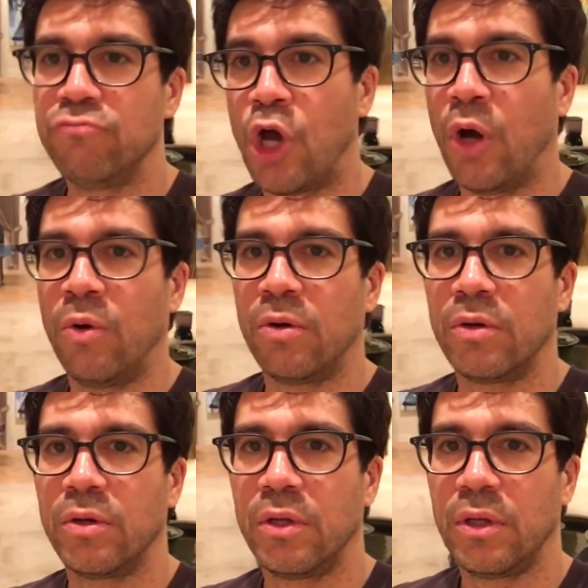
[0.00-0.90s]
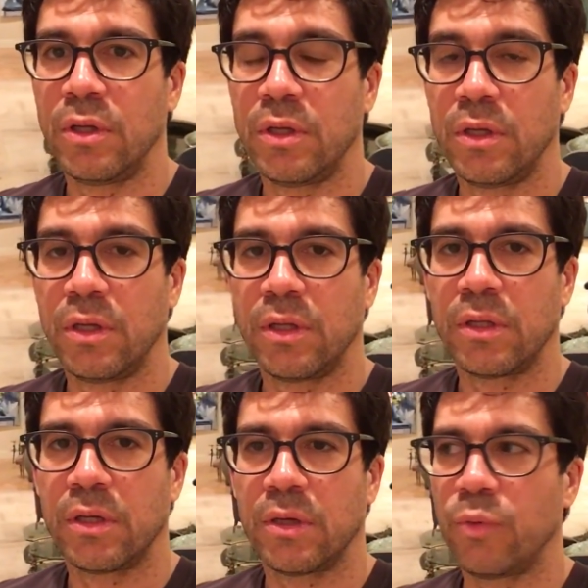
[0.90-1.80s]
No.
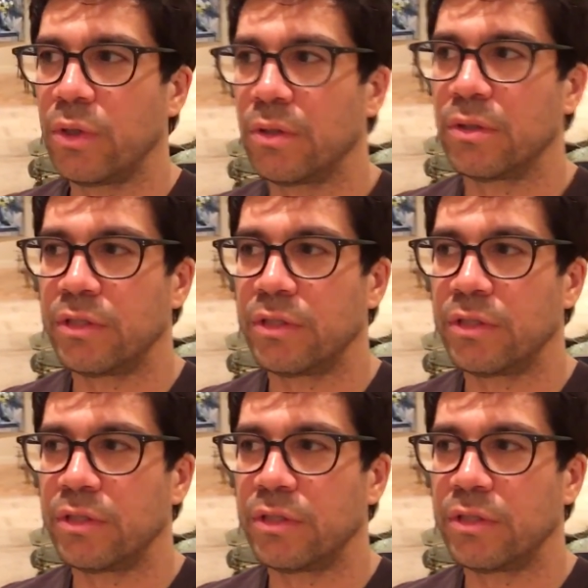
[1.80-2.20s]
Well,